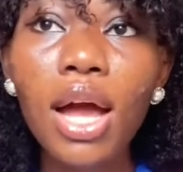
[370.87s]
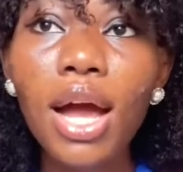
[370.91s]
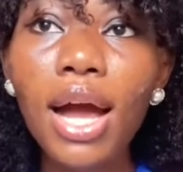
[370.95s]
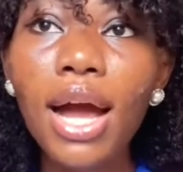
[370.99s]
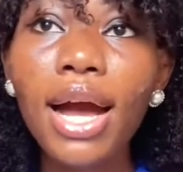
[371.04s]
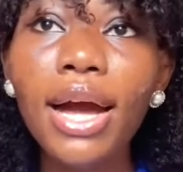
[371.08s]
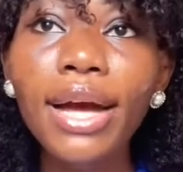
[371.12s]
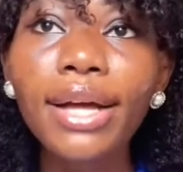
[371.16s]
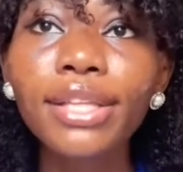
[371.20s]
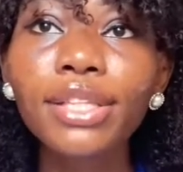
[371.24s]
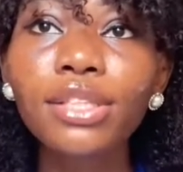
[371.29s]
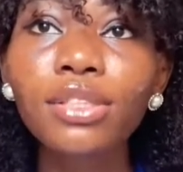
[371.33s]

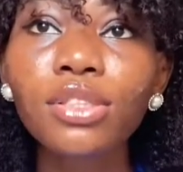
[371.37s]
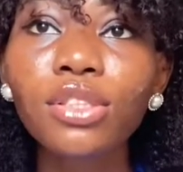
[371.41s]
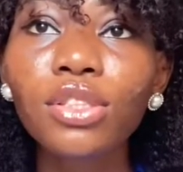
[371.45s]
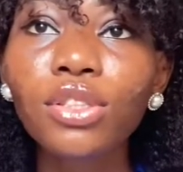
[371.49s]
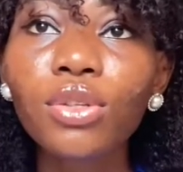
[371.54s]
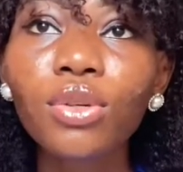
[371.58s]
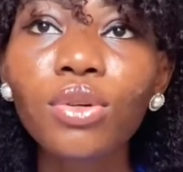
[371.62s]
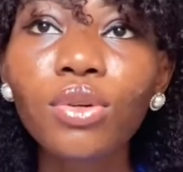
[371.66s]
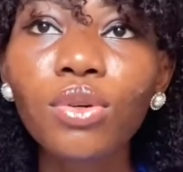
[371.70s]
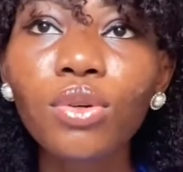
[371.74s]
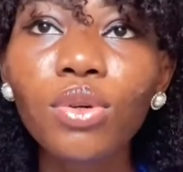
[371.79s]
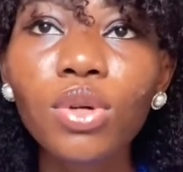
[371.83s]
and you
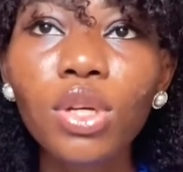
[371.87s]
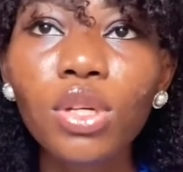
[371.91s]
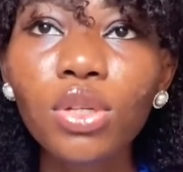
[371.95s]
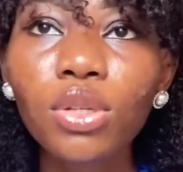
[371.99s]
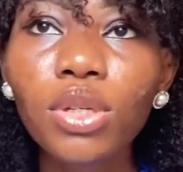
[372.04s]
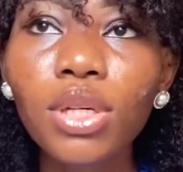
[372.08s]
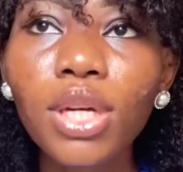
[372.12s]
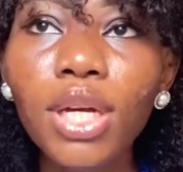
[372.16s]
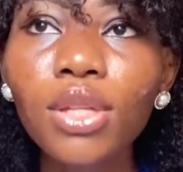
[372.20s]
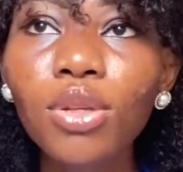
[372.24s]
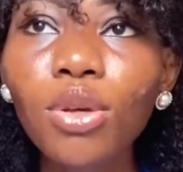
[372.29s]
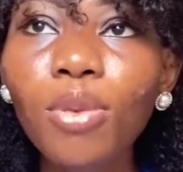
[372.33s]
know, you
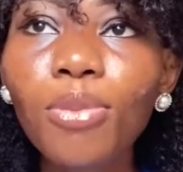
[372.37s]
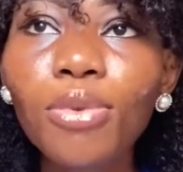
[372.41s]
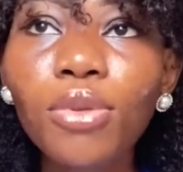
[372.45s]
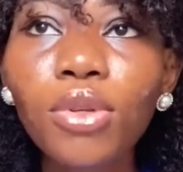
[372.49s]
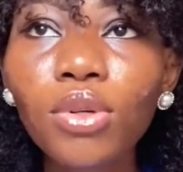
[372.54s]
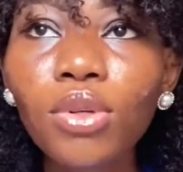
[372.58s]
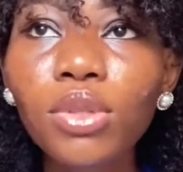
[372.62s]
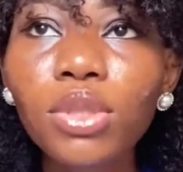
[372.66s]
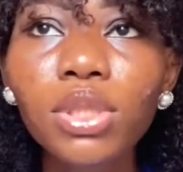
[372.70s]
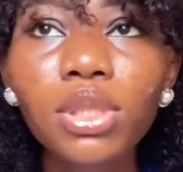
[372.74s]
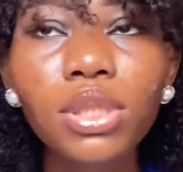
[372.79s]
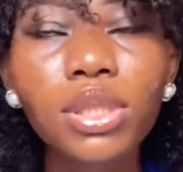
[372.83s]
can
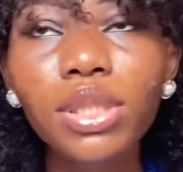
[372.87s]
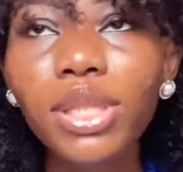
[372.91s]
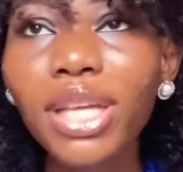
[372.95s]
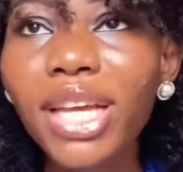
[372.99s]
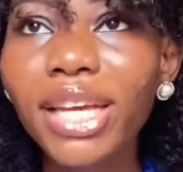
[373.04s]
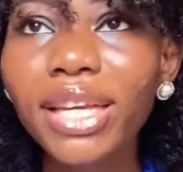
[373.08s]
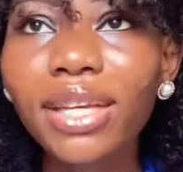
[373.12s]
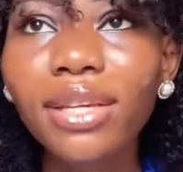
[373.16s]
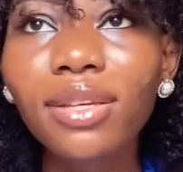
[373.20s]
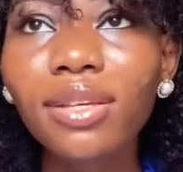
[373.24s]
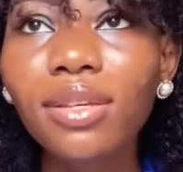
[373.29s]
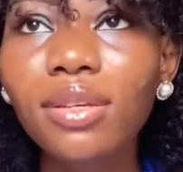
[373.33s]
upload
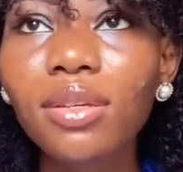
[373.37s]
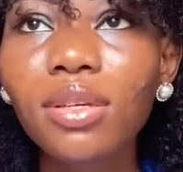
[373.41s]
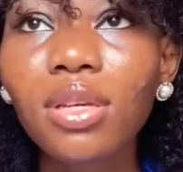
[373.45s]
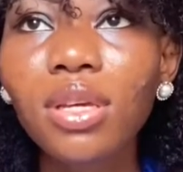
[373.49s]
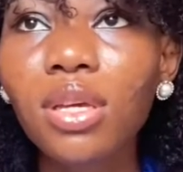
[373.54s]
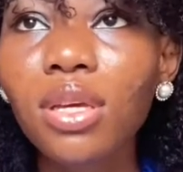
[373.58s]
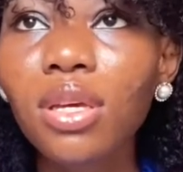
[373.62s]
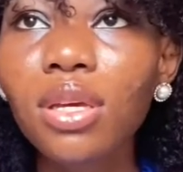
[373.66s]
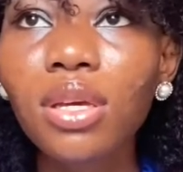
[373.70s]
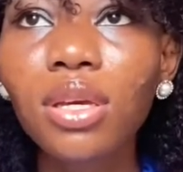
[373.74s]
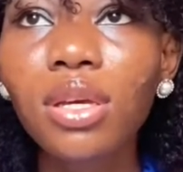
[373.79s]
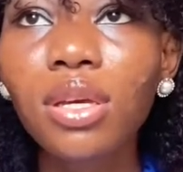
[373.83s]
like
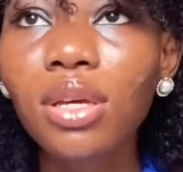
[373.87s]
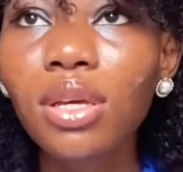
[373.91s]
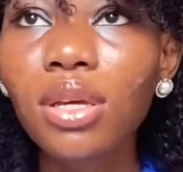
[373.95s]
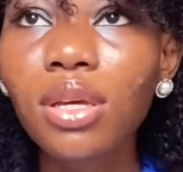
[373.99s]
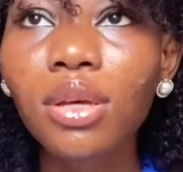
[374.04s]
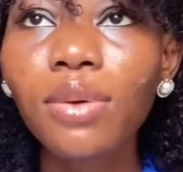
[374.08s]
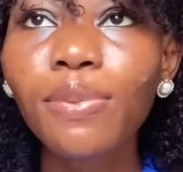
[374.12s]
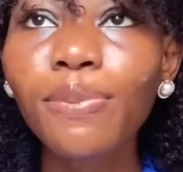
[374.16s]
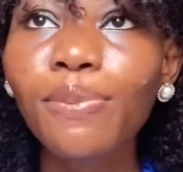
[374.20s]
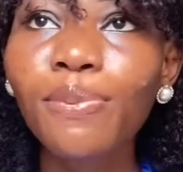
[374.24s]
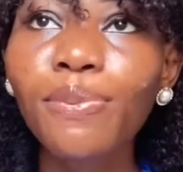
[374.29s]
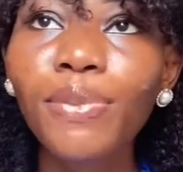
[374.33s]
a,
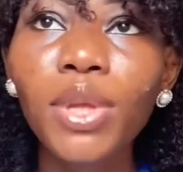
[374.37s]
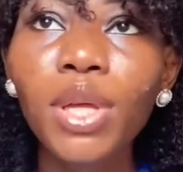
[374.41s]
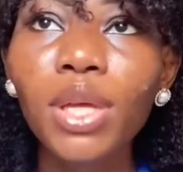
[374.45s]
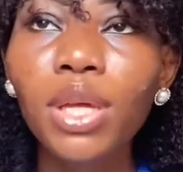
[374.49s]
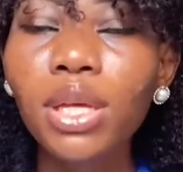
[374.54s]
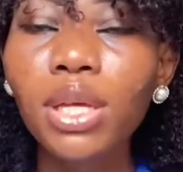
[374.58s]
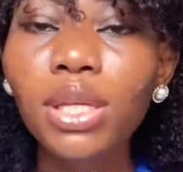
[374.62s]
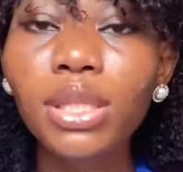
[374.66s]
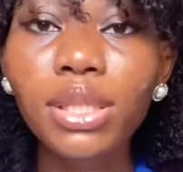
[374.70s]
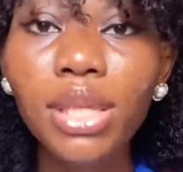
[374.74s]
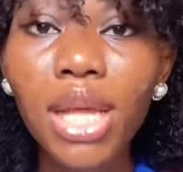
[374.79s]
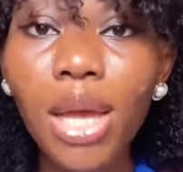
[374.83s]
um,
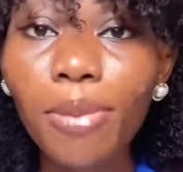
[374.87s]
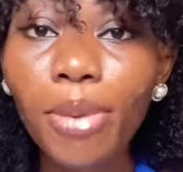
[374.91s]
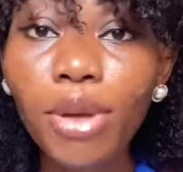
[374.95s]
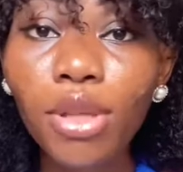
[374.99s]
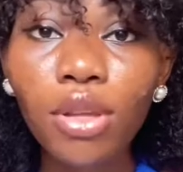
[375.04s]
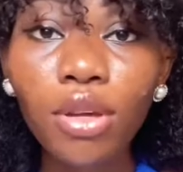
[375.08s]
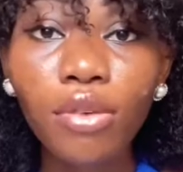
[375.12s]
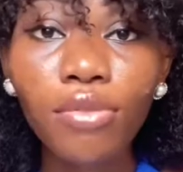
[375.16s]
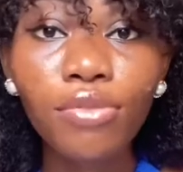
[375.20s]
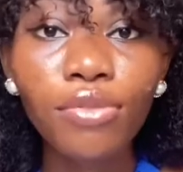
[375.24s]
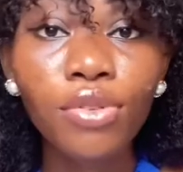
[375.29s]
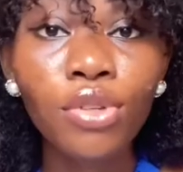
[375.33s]
a snippet
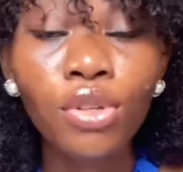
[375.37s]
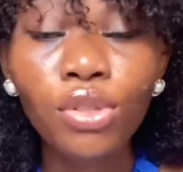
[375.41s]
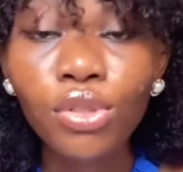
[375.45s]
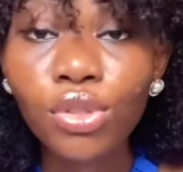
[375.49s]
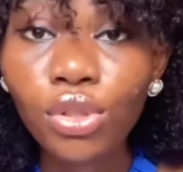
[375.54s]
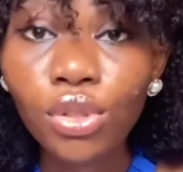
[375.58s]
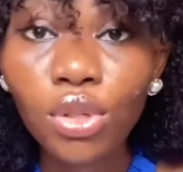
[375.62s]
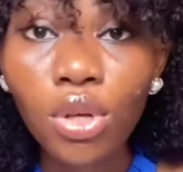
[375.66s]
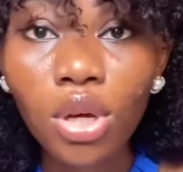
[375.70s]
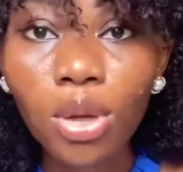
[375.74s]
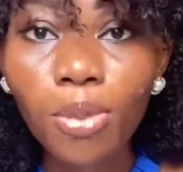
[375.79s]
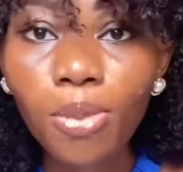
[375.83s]
of your
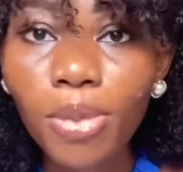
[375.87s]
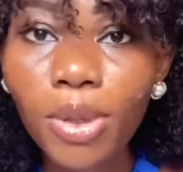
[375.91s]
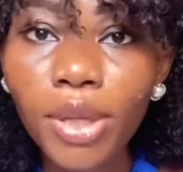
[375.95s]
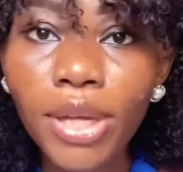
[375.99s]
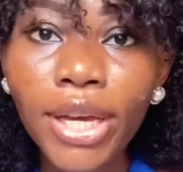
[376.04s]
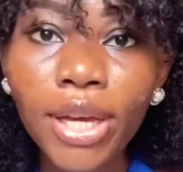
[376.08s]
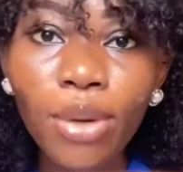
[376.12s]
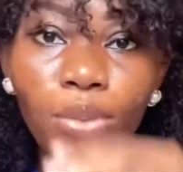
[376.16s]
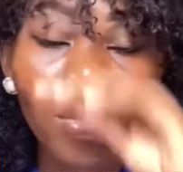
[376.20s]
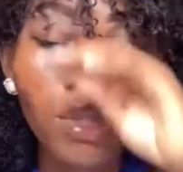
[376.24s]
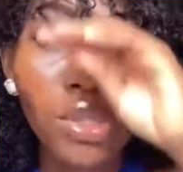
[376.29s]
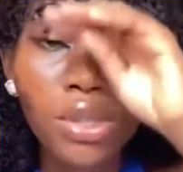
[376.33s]
song
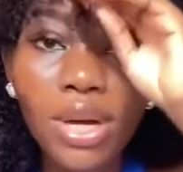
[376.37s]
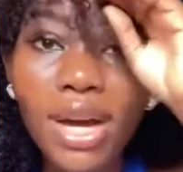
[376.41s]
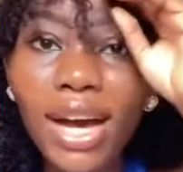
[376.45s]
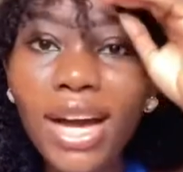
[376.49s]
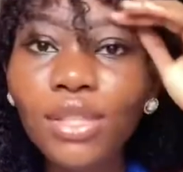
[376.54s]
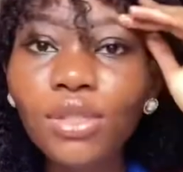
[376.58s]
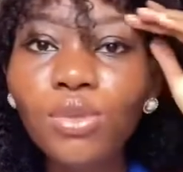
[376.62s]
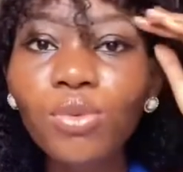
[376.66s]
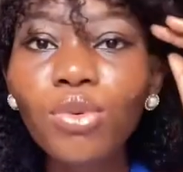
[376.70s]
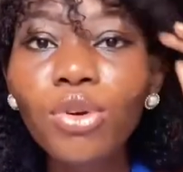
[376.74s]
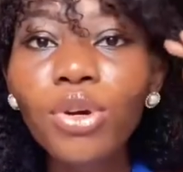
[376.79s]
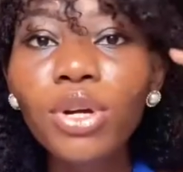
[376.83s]
playing with your
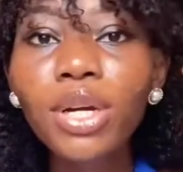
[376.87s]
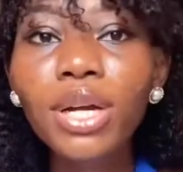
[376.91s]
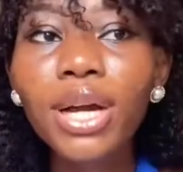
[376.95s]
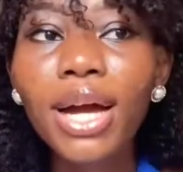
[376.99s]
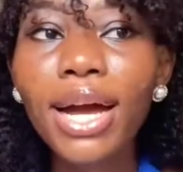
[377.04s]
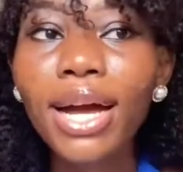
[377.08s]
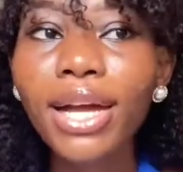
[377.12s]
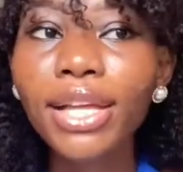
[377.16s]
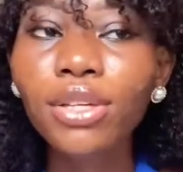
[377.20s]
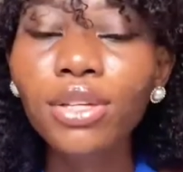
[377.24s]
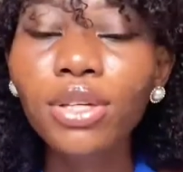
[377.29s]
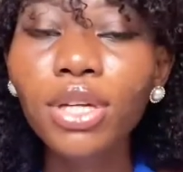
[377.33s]
artwork,
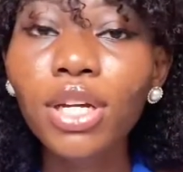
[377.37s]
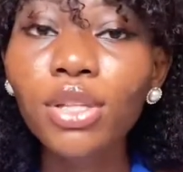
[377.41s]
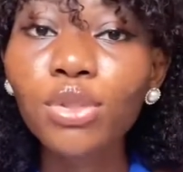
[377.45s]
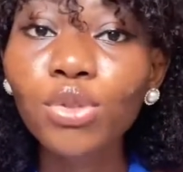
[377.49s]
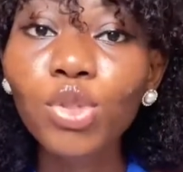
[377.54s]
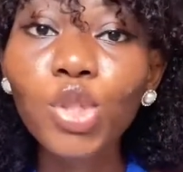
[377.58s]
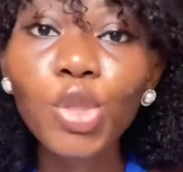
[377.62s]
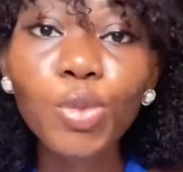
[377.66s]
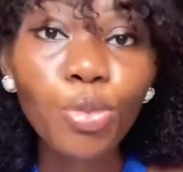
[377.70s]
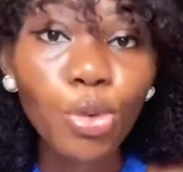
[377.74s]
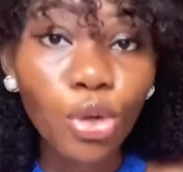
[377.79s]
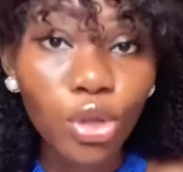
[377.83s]
and you can do
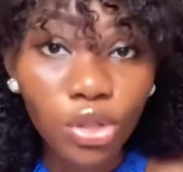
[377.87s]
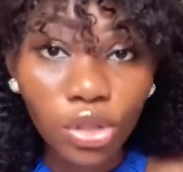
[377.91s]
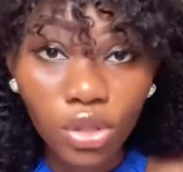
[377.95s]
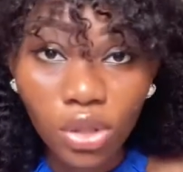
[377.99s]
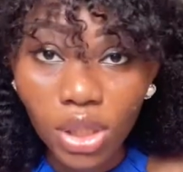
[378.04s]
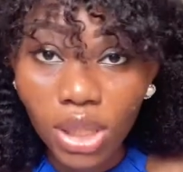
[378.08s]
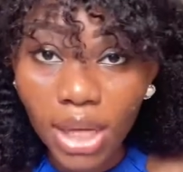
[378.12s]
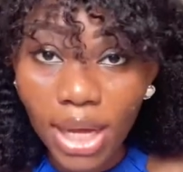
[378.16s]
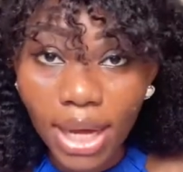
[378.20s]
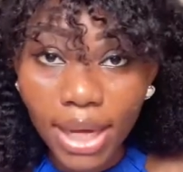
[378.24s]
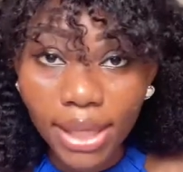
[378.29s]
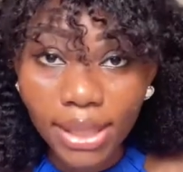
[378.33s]

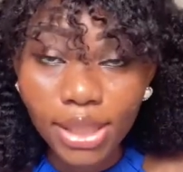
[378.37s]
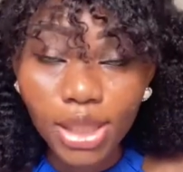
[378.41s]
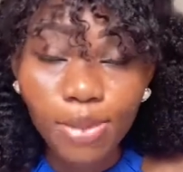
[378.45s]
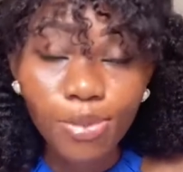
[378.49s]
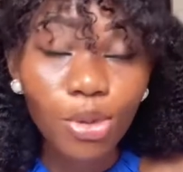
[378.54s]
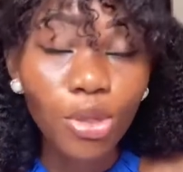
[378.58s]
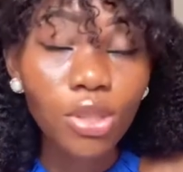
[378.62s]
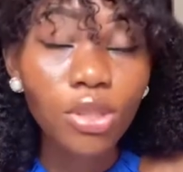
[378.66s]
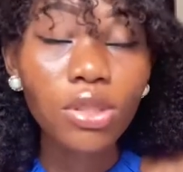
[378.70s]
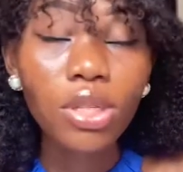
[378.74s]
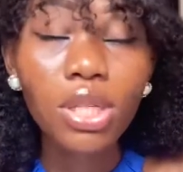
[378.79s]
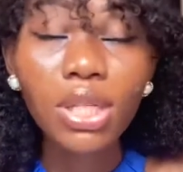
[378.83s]
sponsored ads.
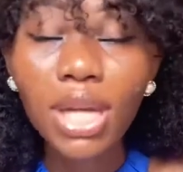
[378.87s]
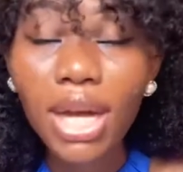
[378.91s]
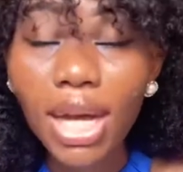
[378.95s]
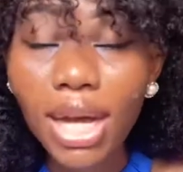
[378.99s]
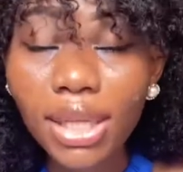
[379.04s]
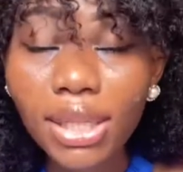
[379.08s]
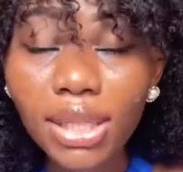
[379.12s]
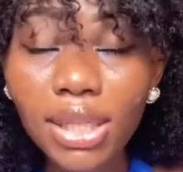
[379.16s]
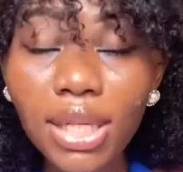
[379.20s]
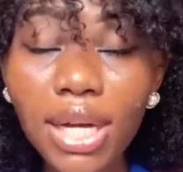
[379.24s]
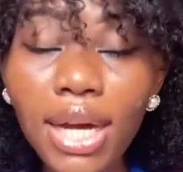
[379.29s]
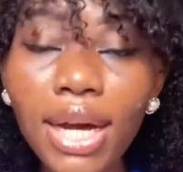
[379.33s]
Sponsored
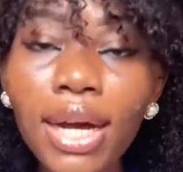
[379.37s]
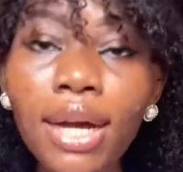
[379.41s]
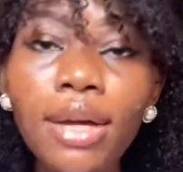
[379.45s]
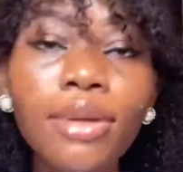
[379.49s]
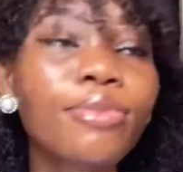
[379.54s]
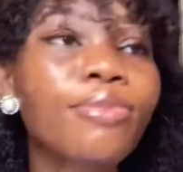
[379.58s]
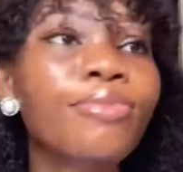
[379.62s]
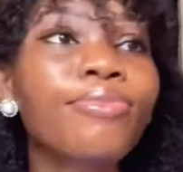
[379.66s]
ads are